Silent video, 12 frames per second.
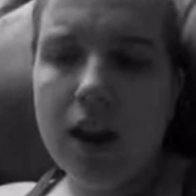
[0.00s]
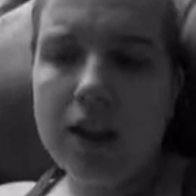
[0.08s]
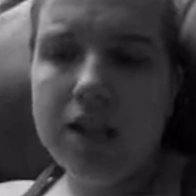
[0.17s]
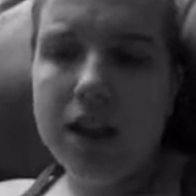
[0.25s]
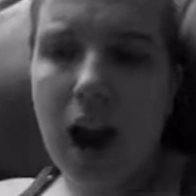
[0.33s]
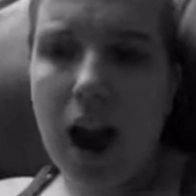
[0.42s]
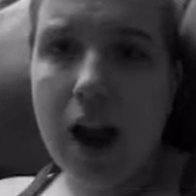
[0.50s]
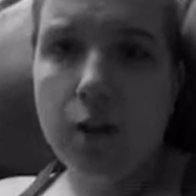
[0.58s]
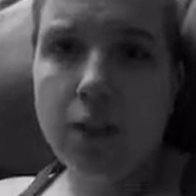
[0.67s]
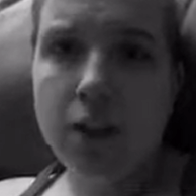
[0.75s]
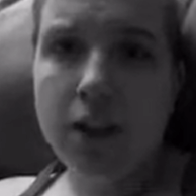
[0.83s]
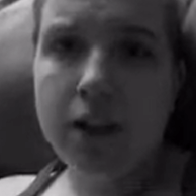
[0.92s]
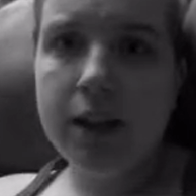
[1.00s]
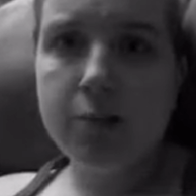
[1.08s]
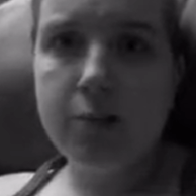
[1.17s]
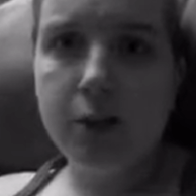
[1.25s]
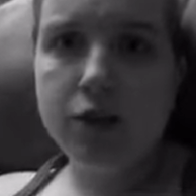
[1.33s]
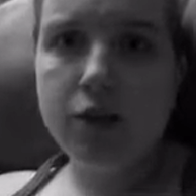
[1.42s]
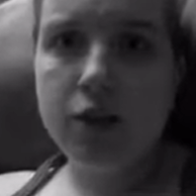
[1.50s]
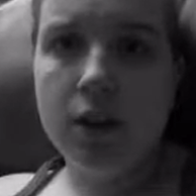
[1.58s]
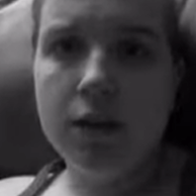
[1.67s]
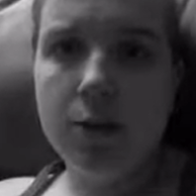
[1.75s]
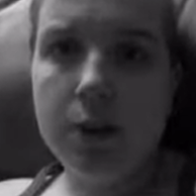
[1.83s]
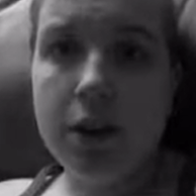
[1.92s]
he's like, I really need personal
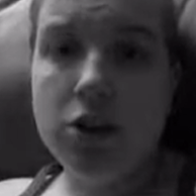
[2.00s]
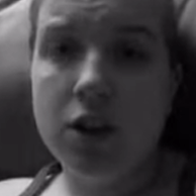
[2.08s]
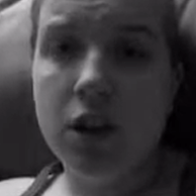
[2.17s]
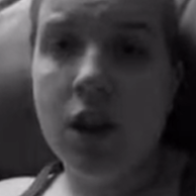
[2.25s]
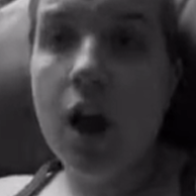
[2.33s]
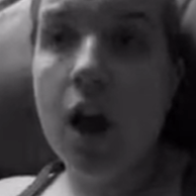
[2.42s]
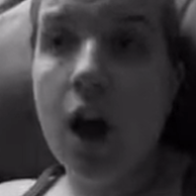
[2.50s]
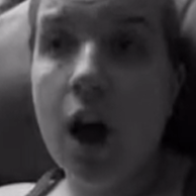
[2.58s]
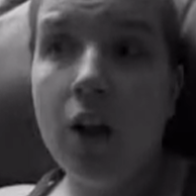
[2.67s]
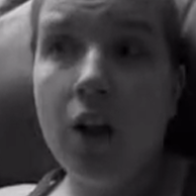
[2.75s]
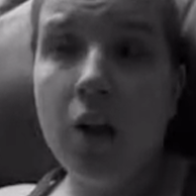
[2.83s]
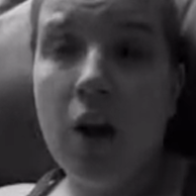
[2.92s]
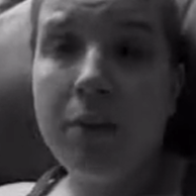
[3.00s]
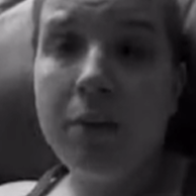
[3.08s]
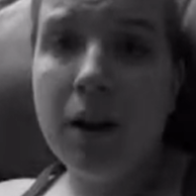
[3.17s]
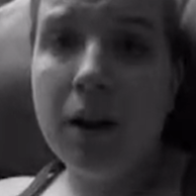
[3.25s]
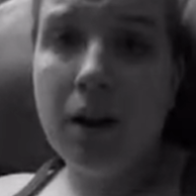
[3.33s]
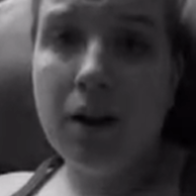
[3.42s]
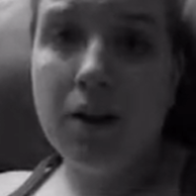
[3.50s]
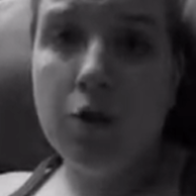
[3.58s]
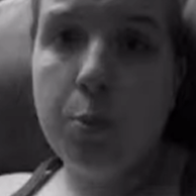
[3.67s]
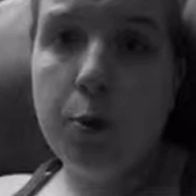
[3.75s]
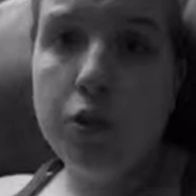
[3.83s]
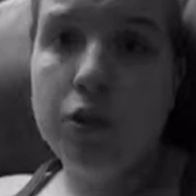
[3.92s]
information. Hello, I'm not going to give
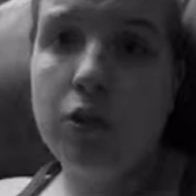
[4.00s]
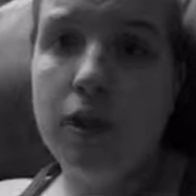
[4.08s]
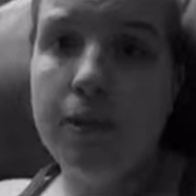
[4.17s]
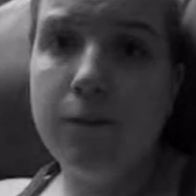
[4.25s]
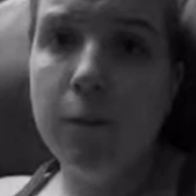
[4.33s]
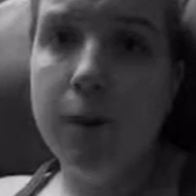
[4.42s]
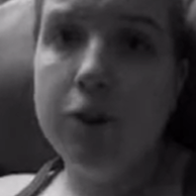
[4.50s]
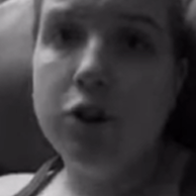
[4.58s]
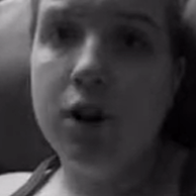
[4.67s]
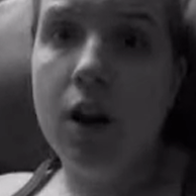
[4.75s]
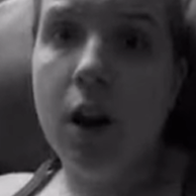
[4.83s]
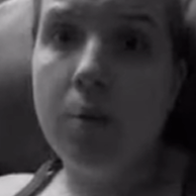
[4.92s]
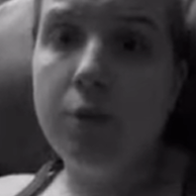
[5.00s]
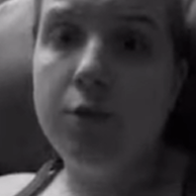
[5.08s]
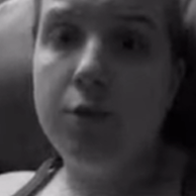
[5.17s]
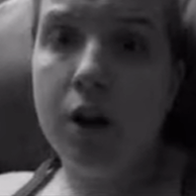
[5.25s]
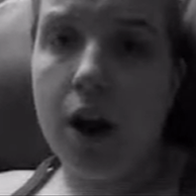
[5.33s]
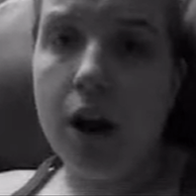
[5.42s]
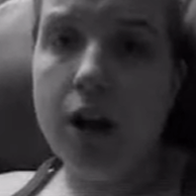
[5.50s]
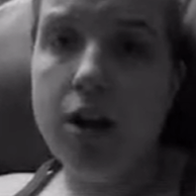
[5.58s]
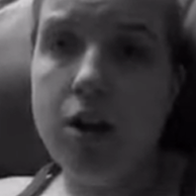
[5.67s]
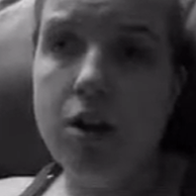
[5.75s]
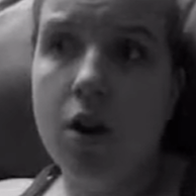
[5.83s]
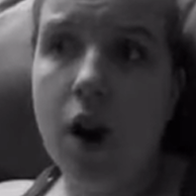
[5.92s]
you personal information up
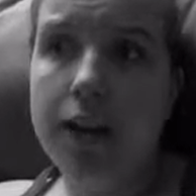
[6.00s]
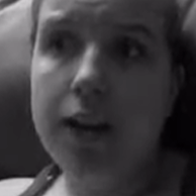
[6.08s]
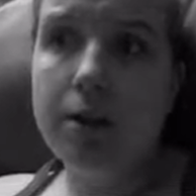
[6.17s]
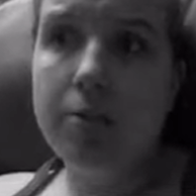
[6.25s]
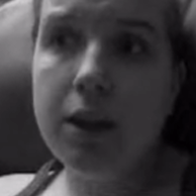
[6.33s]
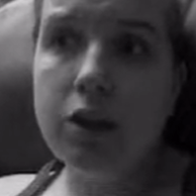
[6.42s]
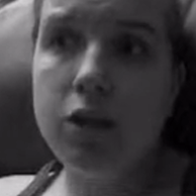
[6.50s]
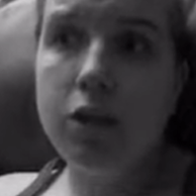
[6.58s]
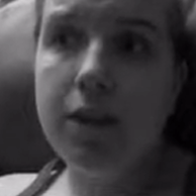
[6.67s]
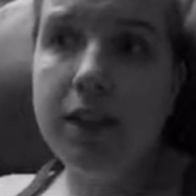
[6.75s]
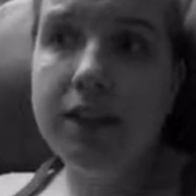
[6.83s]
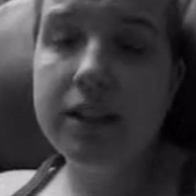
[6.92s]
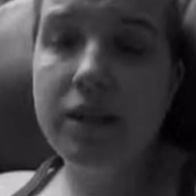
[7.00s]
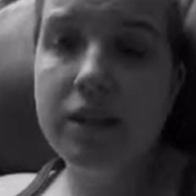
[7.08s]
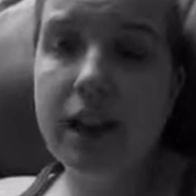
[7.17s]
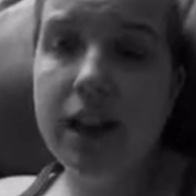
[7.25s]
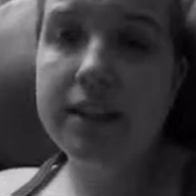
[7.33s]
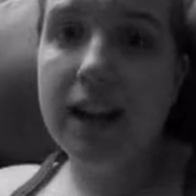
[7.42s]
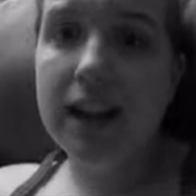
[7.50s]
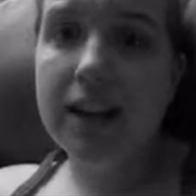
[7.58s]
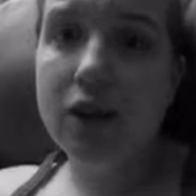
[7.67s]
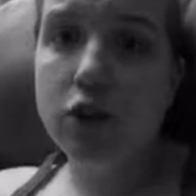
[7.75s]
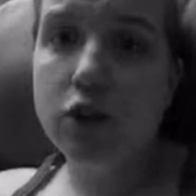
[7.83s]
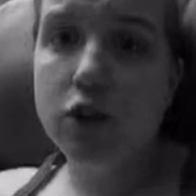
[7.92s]
front. You know, I need to meet you face to face. I
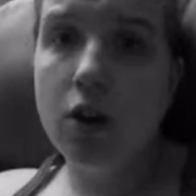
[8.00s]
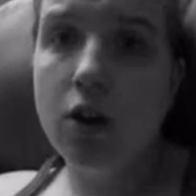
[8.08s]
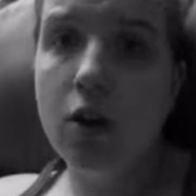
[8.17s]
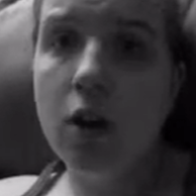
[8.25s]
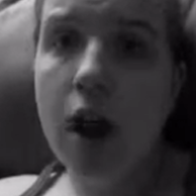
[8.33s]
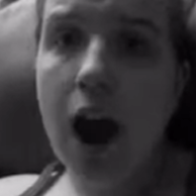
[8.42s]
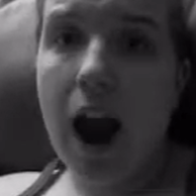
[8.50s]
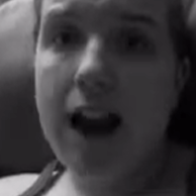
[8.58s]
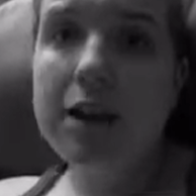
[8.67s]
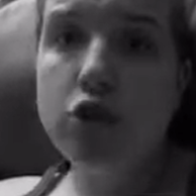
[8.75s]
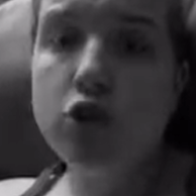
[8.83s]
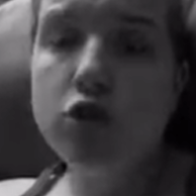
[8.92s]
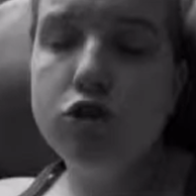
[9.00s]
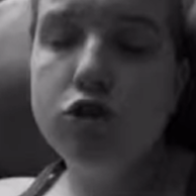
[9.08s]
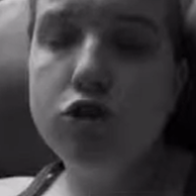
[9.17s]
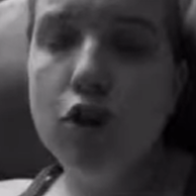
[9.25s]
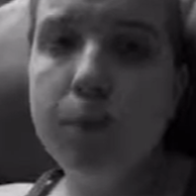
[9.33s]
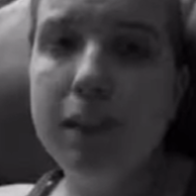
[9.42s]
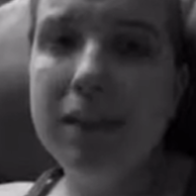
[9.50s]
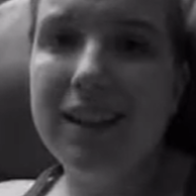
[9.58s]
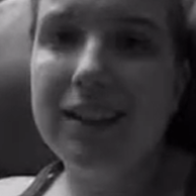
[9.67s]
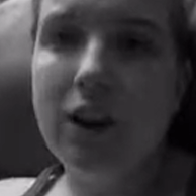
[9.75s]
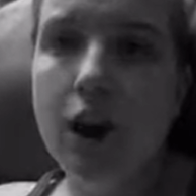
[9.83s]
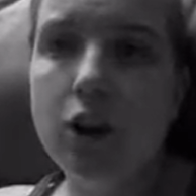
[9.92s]
need you to show me
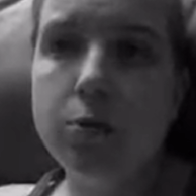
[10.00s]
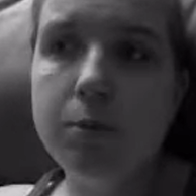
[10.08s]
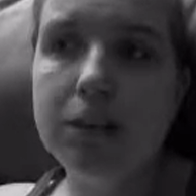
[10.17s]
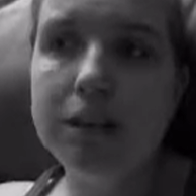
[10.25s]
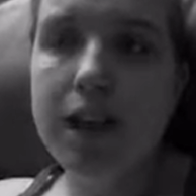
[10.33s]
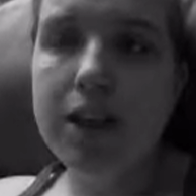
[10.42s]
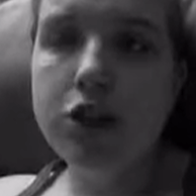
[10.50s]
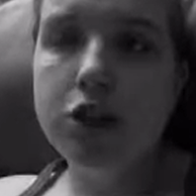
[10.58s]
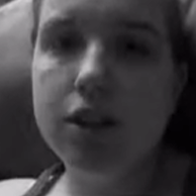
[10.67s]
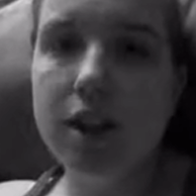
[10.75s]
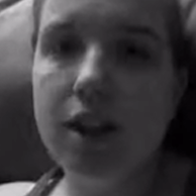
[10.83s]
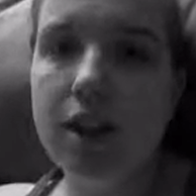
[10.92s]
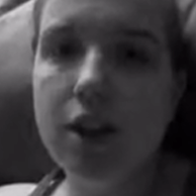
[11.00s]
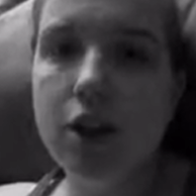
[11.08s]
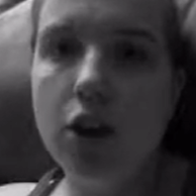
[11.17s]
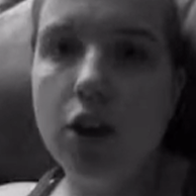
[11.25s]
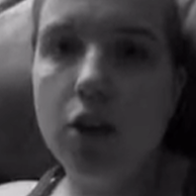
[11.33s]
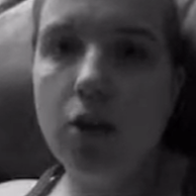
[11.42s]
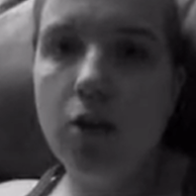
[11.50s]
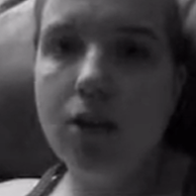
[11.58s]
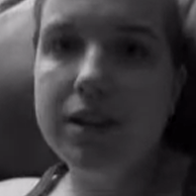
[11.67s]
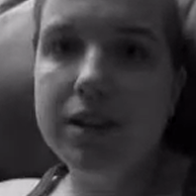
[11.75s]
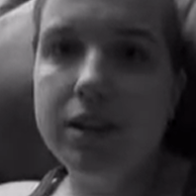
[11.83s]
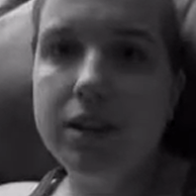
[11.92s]
the documentation that, you know,
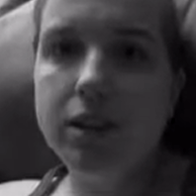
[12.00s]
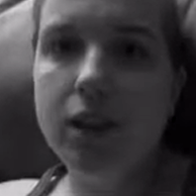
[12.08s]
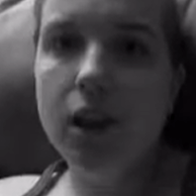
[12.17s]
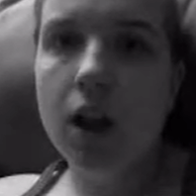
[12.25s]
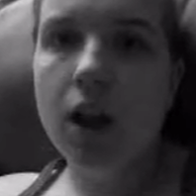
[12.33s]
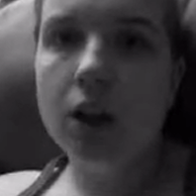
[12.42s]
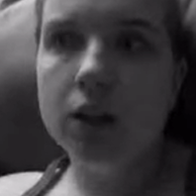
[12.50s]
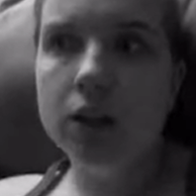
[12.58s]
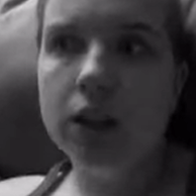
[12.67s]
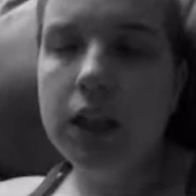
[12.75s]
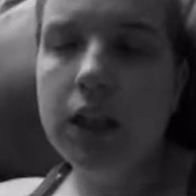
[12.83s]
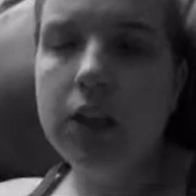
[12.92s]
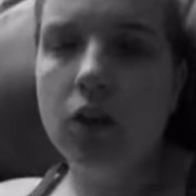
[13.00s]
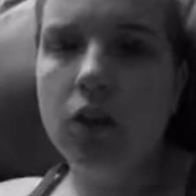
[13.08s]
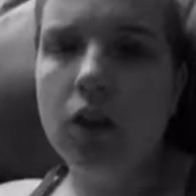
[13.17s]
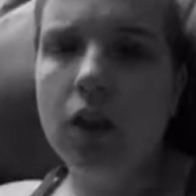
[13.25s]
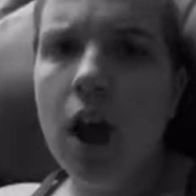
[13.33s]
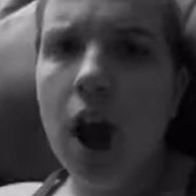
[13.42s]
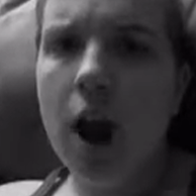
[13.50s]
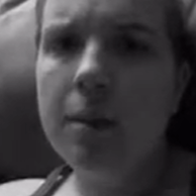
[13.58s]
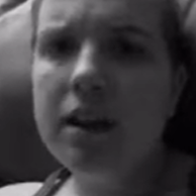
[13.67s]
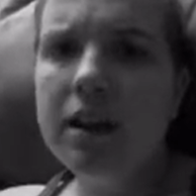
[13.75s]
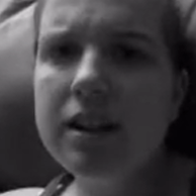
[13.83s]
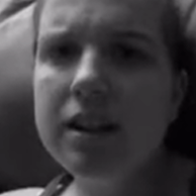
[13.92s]
this is legal.
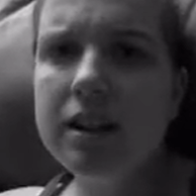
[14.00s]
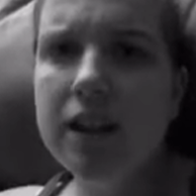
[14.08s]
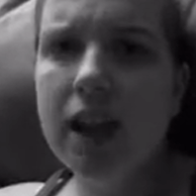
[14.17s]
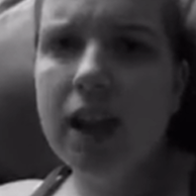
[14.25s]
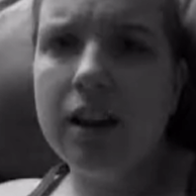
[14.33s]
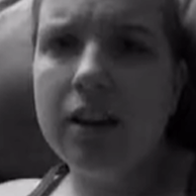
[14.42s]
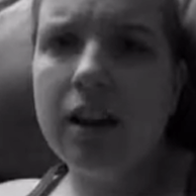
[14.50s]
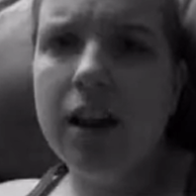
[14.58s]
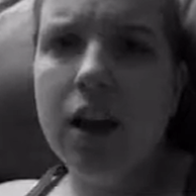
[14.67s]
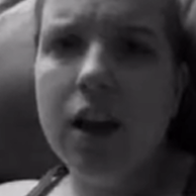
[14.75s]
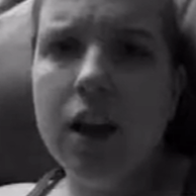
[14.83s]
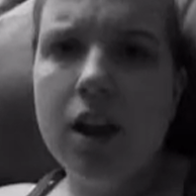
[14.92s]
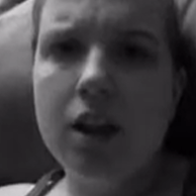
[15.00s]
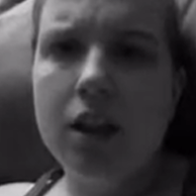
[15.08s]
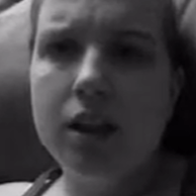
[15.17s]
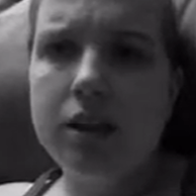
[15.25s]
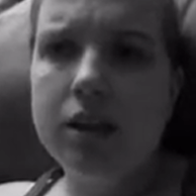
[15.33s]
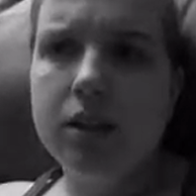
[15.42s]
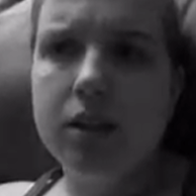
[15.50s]
I'm not going to send this